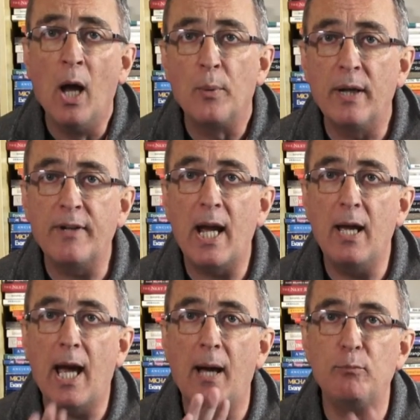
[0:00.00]
whenever
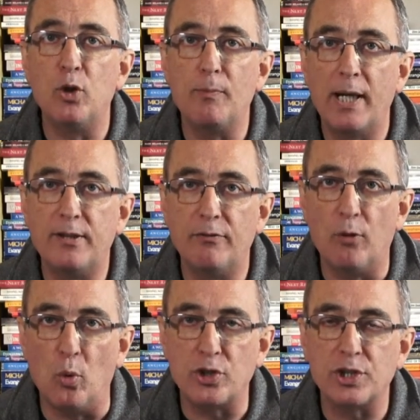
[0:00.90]
I'm doing my
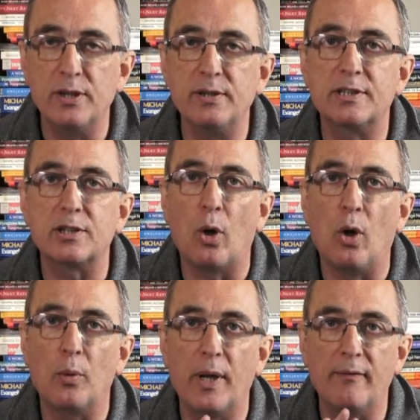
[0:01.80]
devotions,
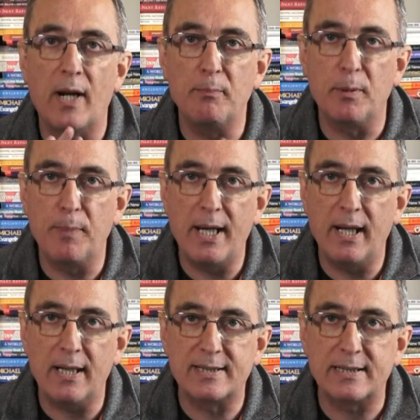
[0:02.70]
or whenever I'm
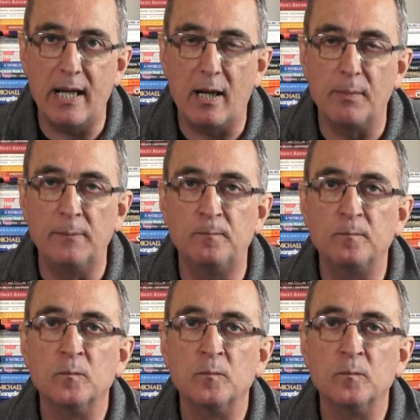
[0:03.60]
preparing a sermon,